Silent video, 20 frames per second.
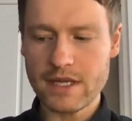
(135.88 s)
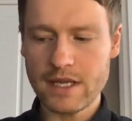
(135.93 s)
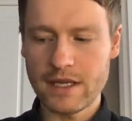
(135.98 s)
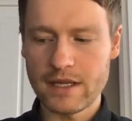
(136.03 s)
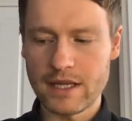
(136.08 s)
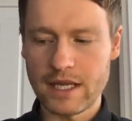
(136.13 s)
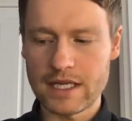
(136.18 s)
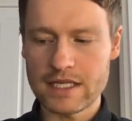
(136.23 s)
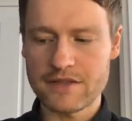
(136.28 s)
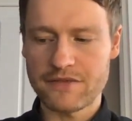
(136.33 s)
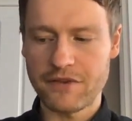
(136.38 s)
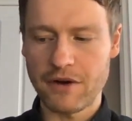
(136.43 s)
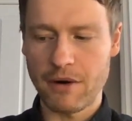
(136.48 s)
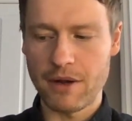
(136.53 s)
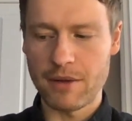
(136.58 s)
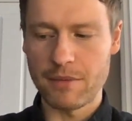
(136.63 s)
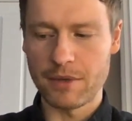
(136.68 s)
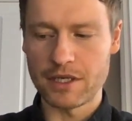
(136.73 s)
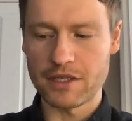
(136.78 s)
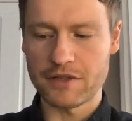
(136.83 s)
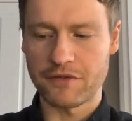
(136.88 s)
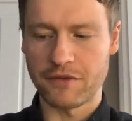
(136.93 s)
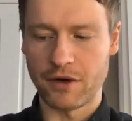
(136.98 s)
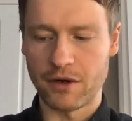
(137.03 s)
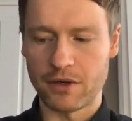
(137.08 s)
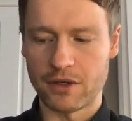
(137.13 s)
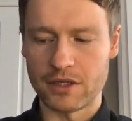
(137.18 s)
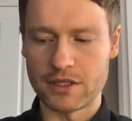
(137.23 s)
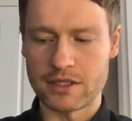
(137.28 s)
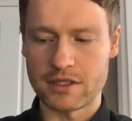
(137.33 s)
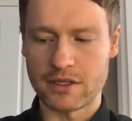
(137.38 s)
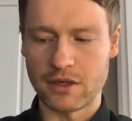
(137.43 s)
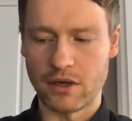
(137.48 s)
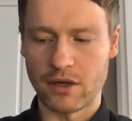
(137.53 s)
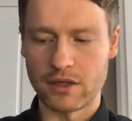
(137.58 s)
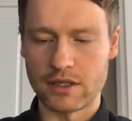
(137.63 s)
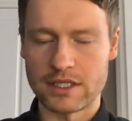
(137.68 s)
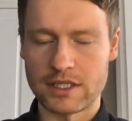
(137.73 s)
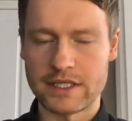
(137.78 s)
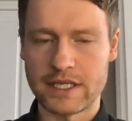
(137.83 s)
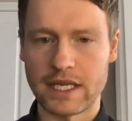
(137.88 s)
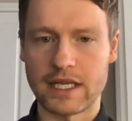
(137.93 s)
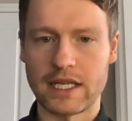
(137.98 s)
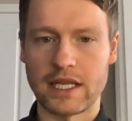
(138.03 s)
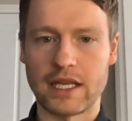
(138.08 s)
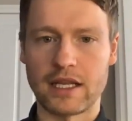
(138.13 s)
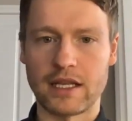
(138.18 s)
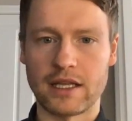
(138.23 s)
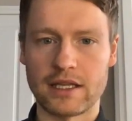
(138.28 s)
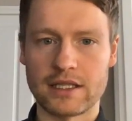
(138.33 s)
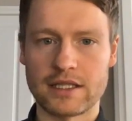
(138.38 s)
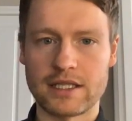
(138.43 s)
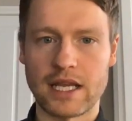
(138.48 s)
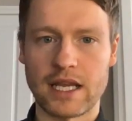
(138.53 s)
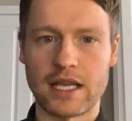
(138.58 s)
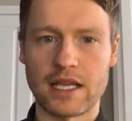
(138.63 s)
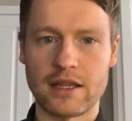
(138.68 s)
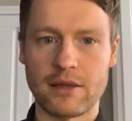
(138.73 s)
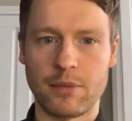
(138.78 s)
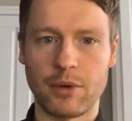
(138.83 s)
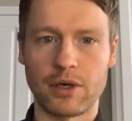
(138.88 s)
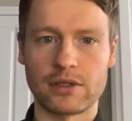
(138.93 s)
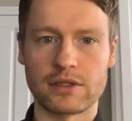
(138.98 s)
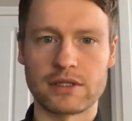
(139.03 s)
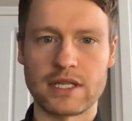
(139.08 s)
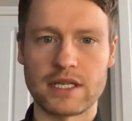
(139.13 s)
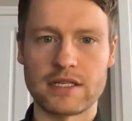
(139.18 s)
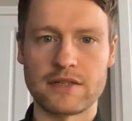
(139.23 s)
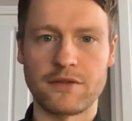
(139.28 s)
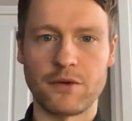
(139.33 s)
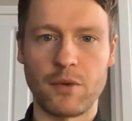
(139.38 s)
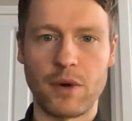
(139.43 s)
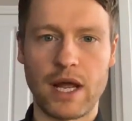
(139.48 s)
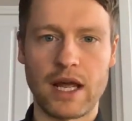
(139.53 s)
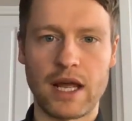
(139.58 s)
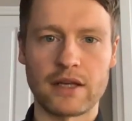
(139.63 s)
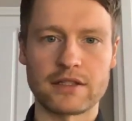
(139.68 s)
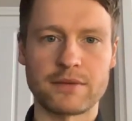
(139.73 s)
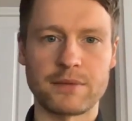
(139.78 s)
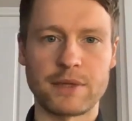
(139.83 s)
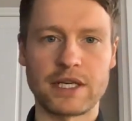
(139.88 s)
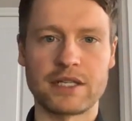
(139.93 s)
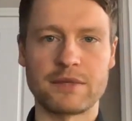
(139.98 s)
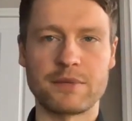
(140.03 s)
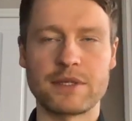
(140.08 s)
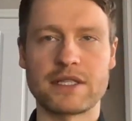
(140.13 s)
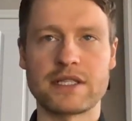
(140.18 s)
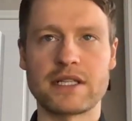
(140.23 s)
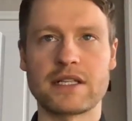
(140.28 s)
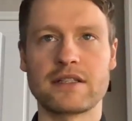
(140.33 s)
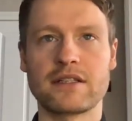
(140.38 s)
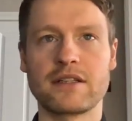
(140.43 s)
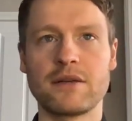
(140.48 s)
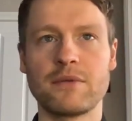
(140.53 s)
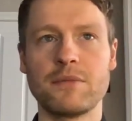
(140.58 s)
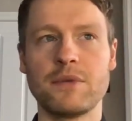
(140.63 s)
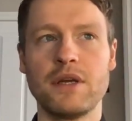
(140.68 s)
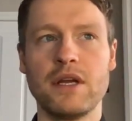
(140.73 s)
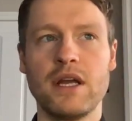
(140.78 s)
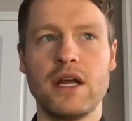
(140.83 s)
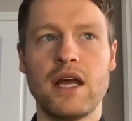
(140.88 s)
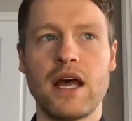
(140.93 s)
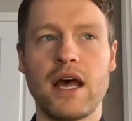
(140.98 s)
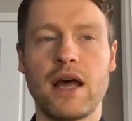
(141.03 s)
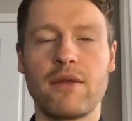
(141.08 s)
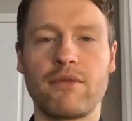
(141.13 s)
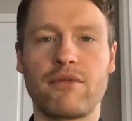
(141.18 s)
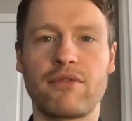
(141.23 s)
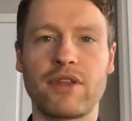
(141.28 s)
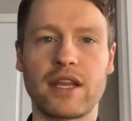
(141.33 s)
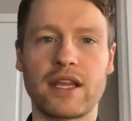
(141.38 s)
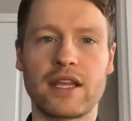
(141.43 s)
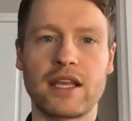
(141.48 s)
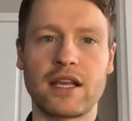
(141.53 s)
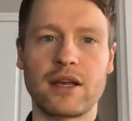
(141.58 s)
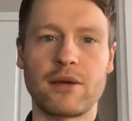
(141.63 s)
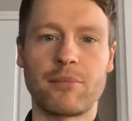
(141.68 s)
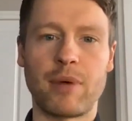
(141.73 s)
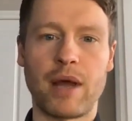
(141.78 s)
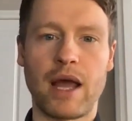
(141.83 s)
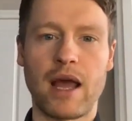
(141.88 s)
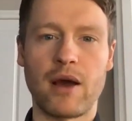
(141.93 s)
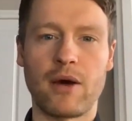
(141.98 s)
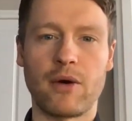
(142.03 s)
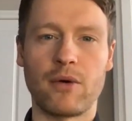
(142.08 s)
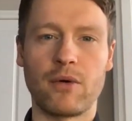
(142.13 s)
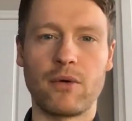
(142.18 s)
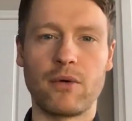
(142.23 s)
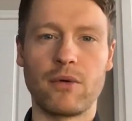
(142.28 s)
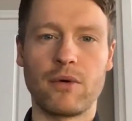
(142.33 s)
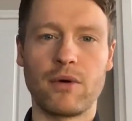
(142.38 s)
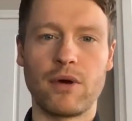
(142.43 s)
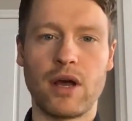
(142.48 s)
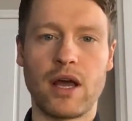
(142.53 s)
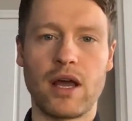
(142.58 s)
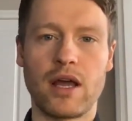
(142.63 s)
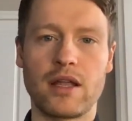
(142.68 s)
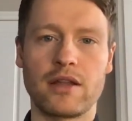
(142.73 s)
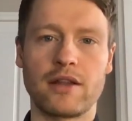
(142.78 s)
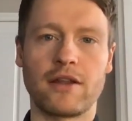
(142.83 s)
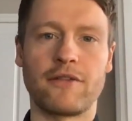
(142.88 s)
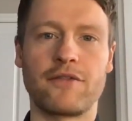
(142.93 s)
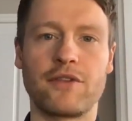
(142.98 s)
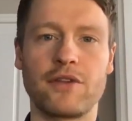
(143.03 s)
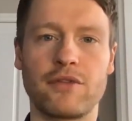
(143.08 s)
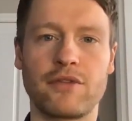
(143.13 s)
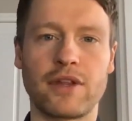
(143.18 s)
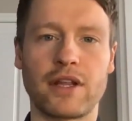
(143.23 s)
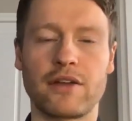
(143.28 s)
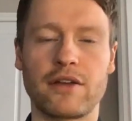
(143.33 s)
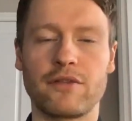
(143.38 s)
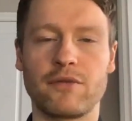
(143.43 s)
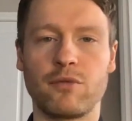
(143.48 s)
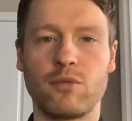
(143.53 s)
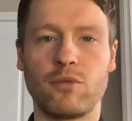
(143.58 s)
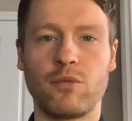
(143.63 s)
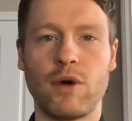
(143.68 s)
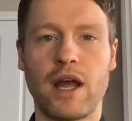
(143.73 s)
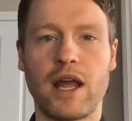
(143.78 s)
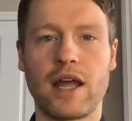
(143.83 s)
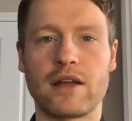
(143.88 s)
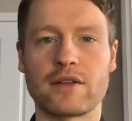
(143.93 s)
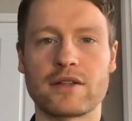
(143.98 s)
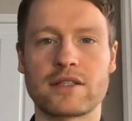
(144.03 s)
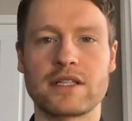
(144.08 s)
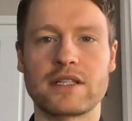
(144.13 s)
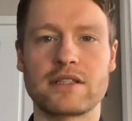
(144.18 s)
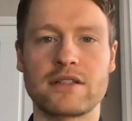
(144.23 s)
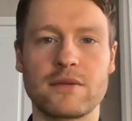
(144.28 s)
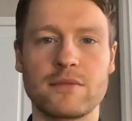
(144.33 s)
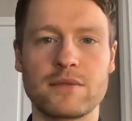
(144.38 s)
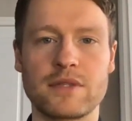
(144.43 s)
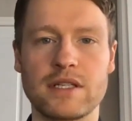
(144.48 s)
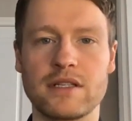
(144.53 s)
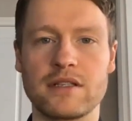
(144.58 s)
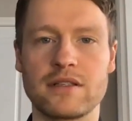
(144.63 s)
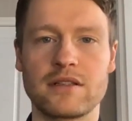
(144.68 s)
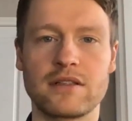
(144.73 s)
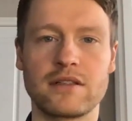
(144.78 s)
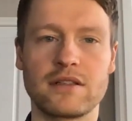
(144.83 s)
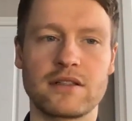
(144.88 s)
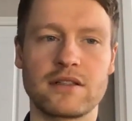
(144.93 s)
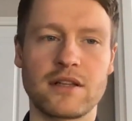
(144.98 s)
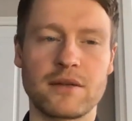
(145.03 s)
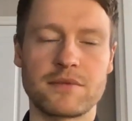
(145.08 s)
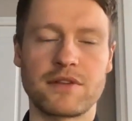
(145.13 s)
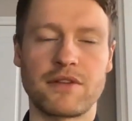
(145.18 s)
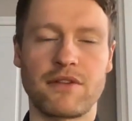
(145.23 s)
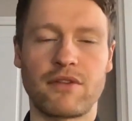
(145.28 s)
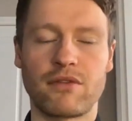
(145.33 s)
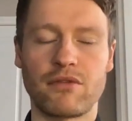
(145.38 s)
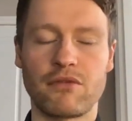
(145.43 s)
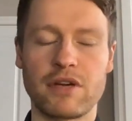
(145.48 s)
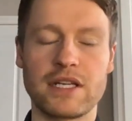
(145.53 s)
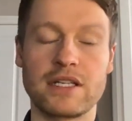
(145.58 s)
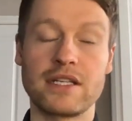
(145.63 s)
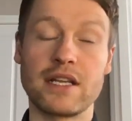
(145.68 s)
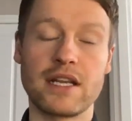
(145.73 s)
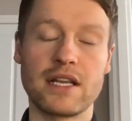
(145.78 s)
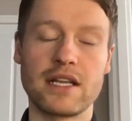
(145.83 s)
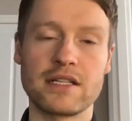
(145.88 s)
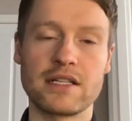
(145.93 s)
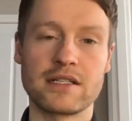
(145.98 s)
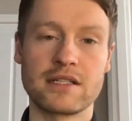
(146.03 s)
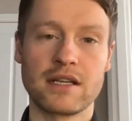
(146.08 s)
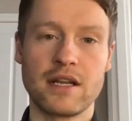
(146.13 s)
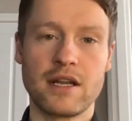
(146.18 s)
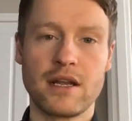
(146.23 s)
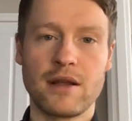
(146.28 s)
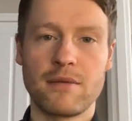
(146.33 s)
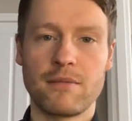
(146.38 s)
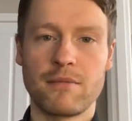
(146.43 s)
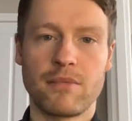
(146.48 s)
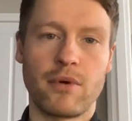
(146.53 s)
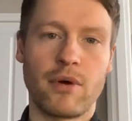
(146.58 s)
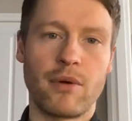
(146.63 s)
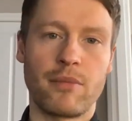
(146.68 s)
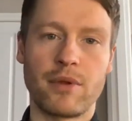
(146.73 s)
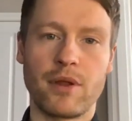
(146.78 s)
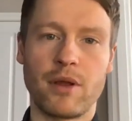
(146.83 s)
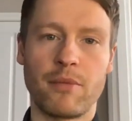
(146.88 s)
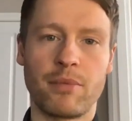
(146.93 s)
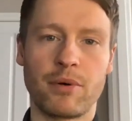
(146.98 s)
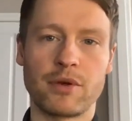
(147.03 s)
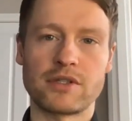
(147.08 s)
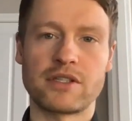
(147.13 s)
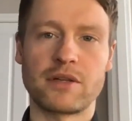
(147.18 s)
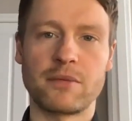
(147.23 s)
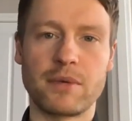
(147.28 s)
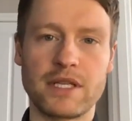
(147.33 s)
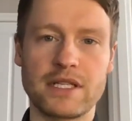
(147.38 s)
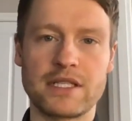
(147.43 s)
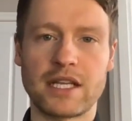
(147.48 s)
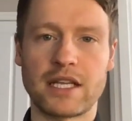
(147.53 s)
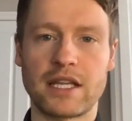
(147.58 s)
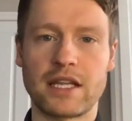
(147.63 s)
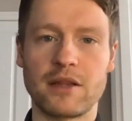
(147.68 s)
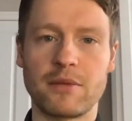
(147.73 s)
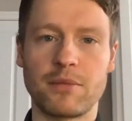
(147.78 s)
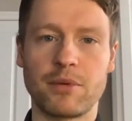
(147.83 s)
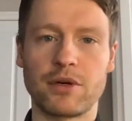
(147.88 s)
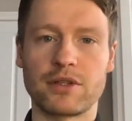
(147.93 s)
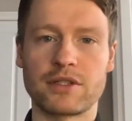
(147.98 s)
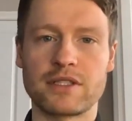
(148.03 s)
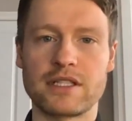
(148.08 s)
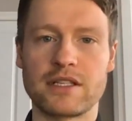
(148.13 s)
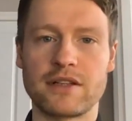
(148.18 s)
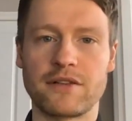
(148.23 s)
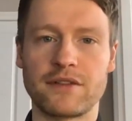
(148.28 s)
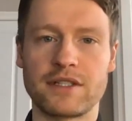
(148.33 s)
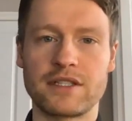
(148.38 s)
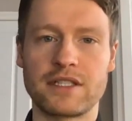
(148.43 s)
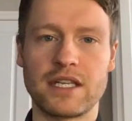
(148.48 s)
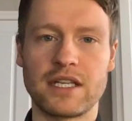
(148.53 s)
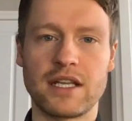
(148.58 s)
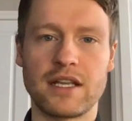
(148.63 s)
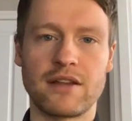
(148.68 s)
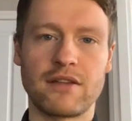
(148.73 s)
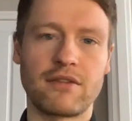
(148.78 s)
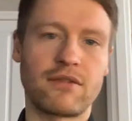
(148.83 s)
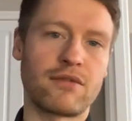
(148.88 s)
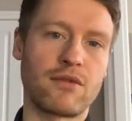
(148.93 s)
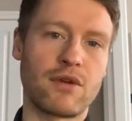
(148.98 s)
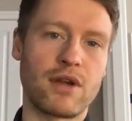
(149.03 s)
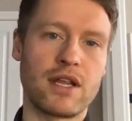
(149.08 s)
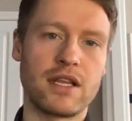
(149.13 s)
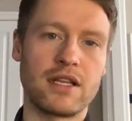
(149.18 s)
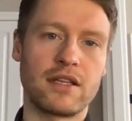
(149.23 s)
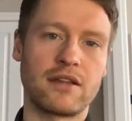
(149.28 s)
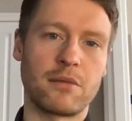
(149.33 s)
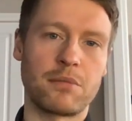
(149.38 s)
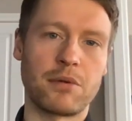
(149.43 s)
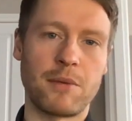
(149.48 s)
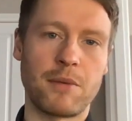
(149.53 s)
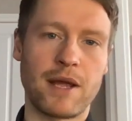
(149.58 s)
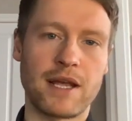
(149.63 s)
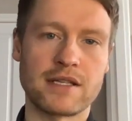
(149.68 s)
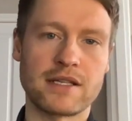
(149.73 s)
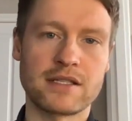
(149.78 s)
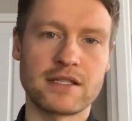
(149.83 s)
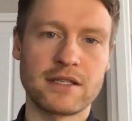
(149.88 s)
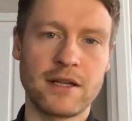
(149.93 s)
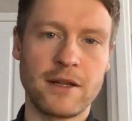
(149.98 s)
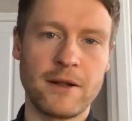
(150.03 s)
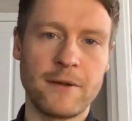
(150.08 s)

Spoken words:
That's very much focused on ticking the boxes of a warehouse management system, and thinking about, if you think of warehouse systems in terms of 3 tiers, possibly ticking the boxes of a tier 3 WMS,